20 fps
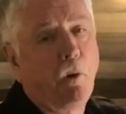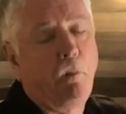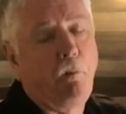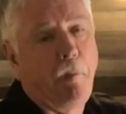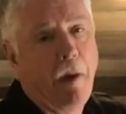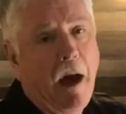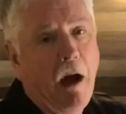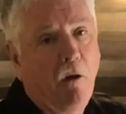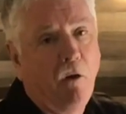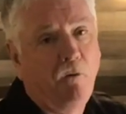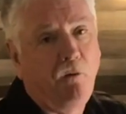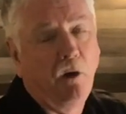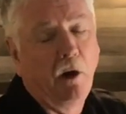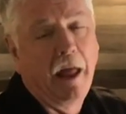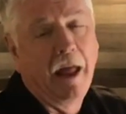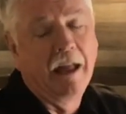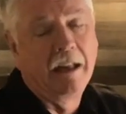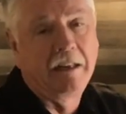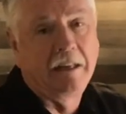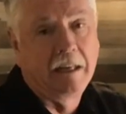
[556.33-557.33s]
powerful
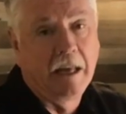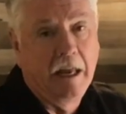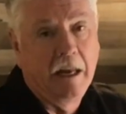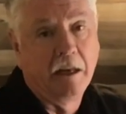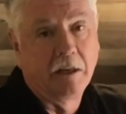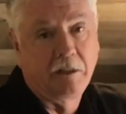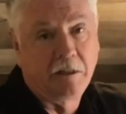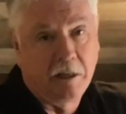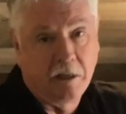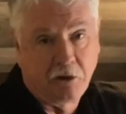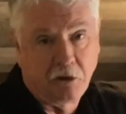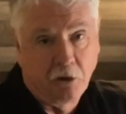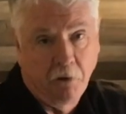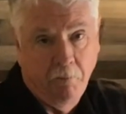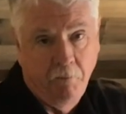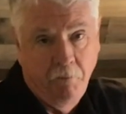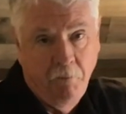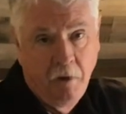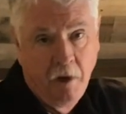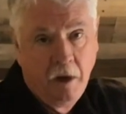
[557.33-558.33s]
antenna system.
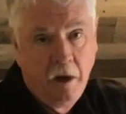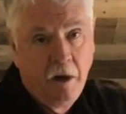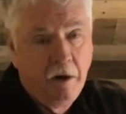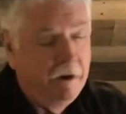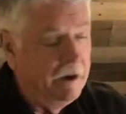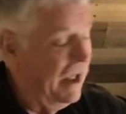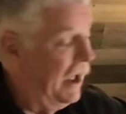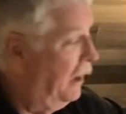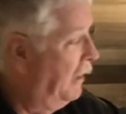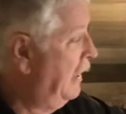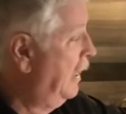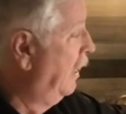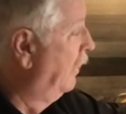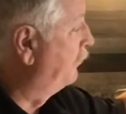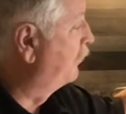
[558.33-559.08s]
Now, of